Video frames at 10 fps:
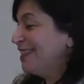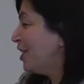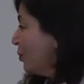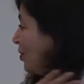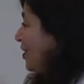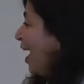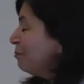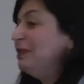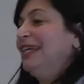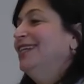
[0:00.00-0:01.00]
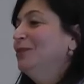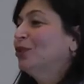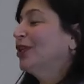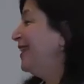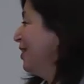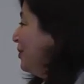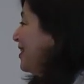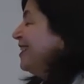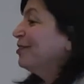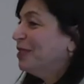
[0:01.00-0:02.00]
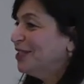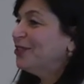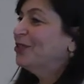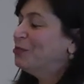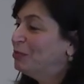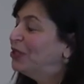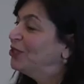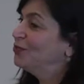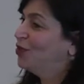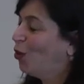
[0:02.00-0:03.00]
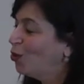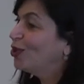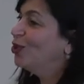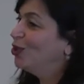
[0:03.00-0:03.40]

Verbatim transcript: there will not be any more linguistic research because of the whole